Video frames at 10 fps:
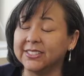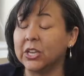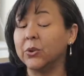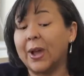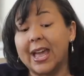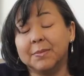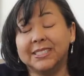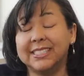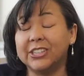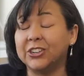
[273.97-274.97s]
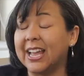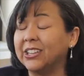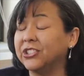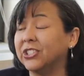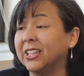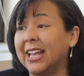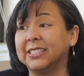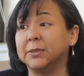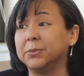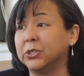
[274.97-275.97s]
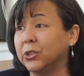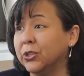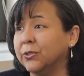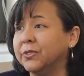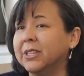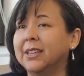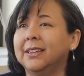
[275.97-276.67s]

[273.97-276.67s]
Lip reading: So Amnesty International has observed